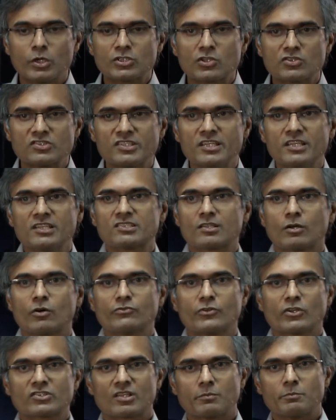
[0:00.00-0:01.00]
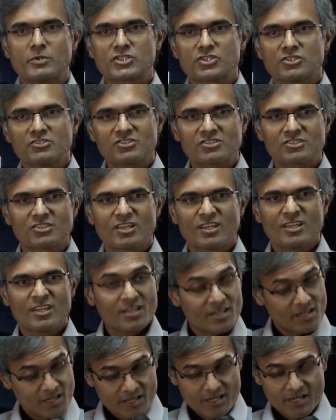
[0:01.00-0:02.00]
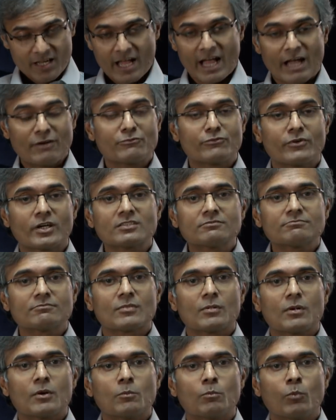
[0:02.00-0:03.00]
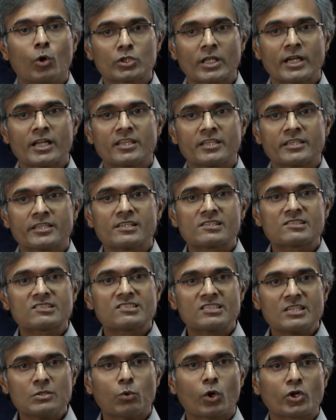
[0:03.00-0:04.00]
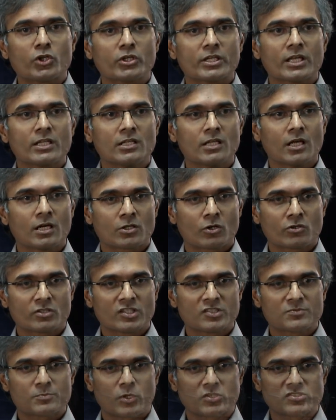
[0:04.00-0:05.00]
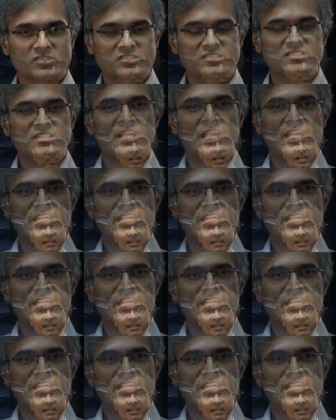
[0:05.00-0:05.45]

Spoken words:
to seeing some of your submissions. Have fun. More than anything else, see what you can learn out of this process. And